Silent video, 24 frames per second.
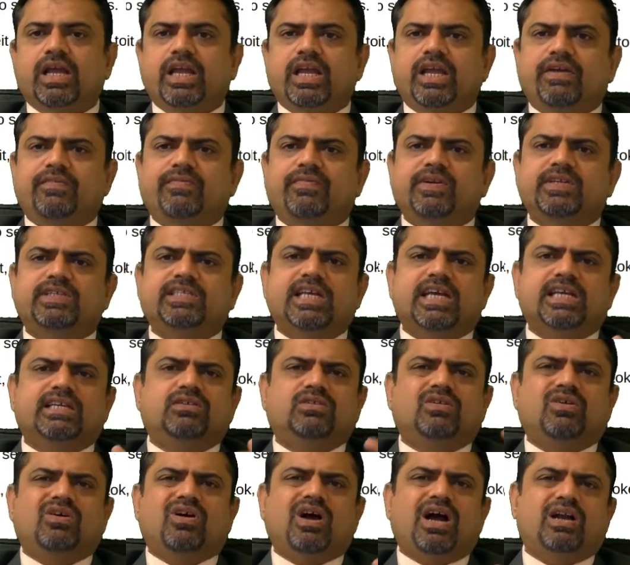If he says,
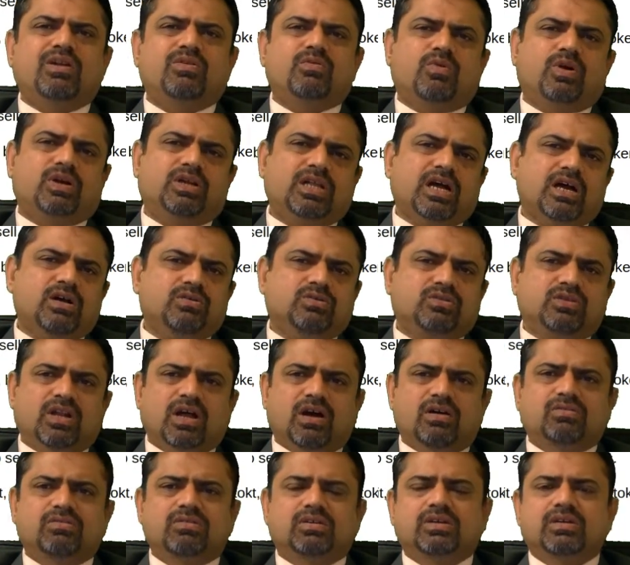no, I don't want the house
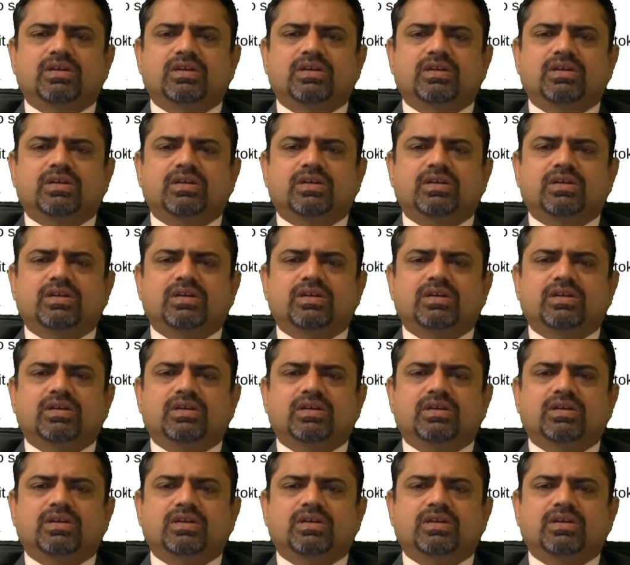now,